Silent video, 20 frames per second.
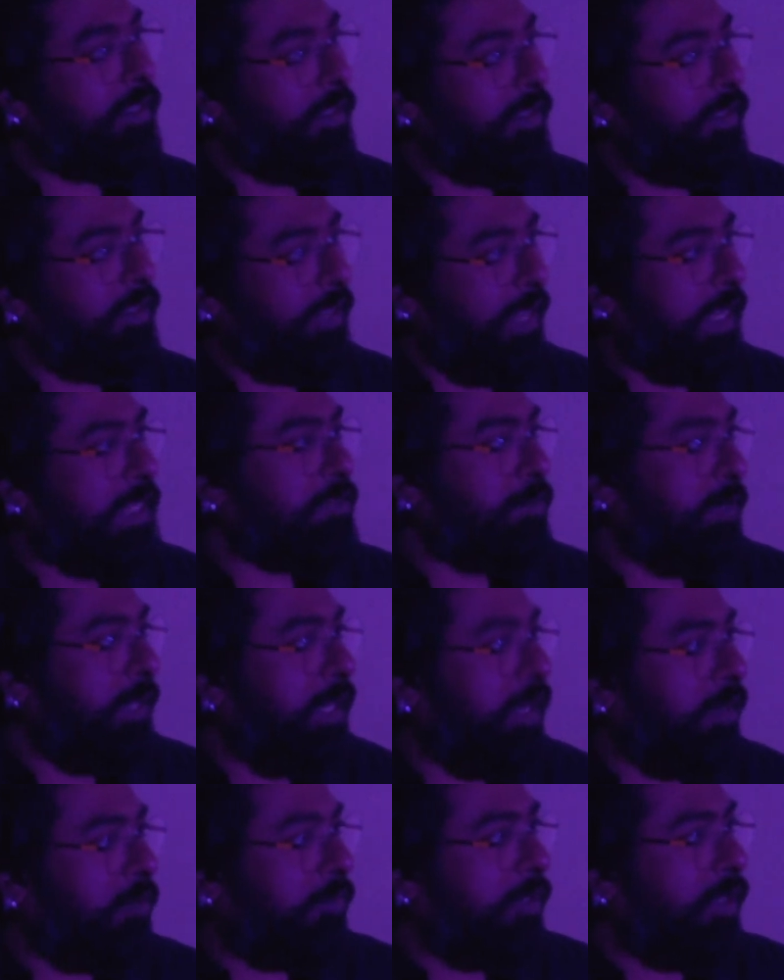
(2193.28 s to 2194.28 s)
has
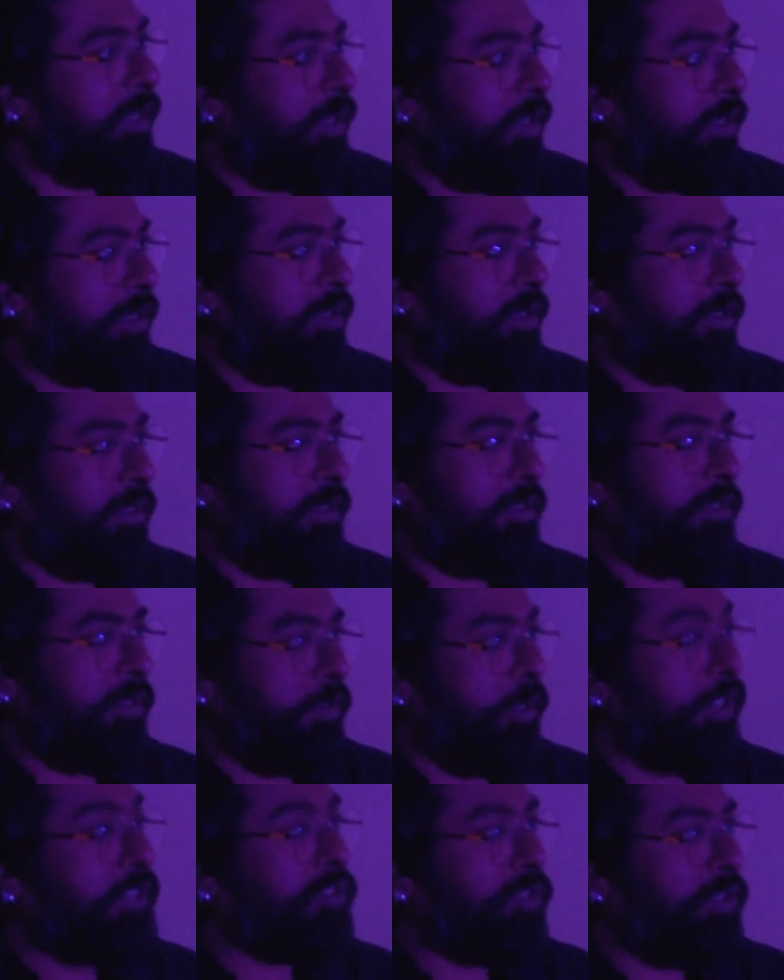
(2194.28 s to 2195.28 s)
become a
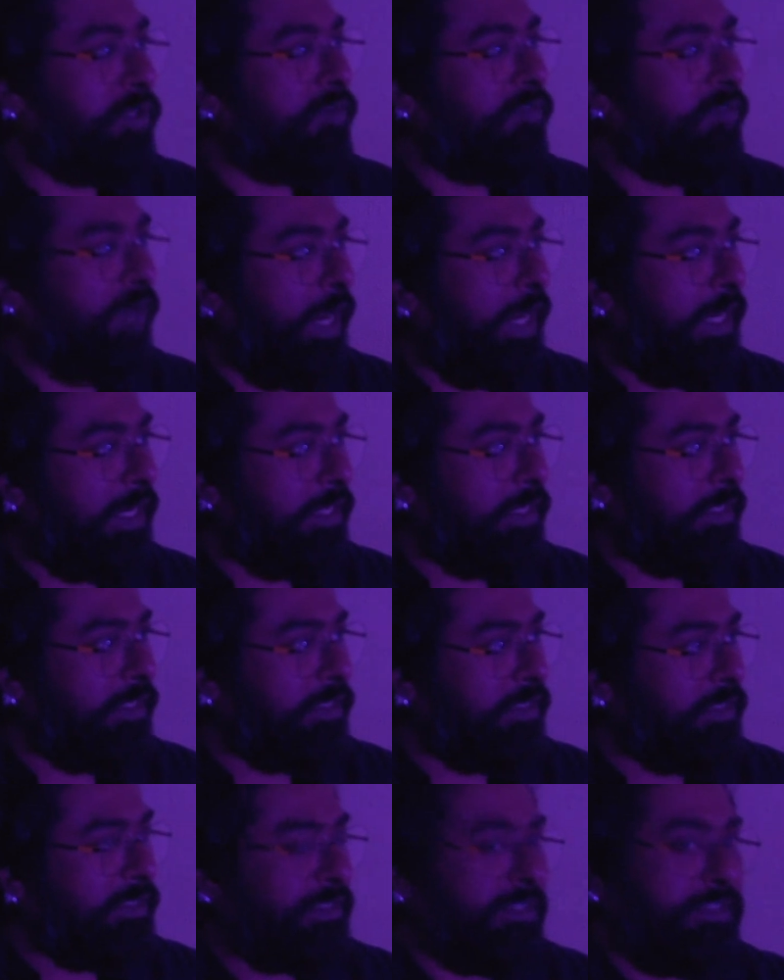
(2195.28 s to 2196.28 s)
question of
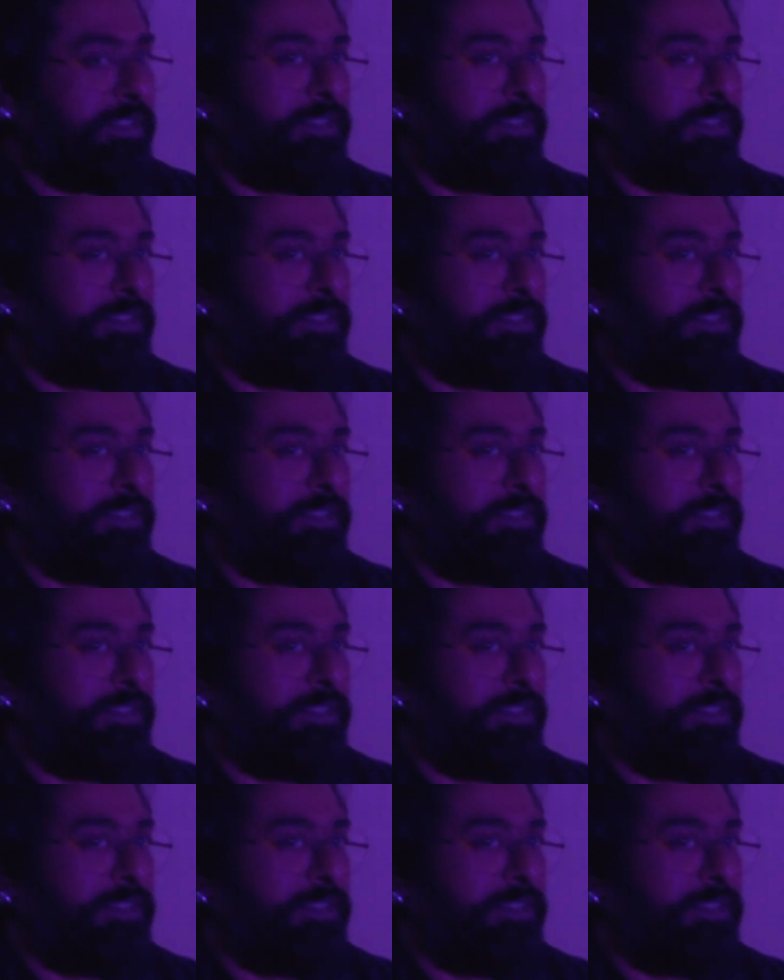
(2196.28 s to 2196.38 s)
violence.